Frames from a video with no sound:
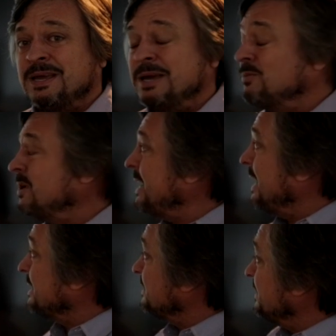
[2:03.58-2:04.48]
And what
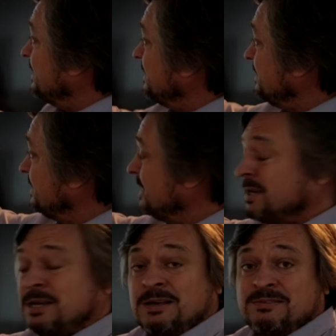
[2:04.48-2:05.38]
actually is?
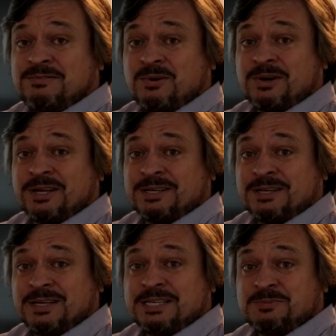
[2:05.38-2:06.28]
Florida
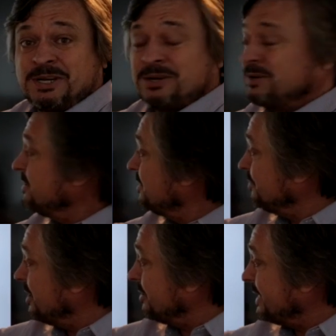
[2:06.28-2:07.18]
is bigger
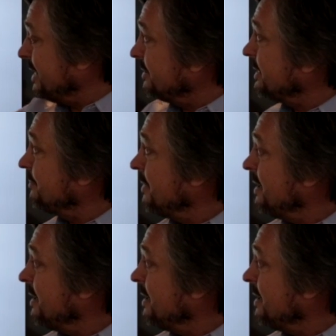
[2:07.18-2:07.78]
than Broward County.